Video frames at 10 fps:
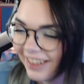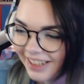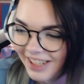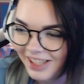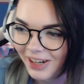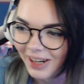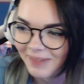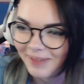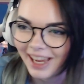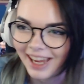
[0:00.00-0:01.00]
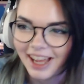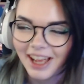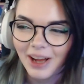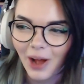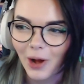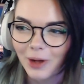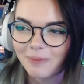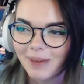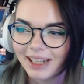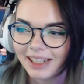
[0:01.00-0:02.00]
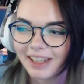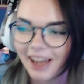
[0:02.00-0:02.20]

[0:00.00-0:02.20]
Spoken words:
Sorry, my automatic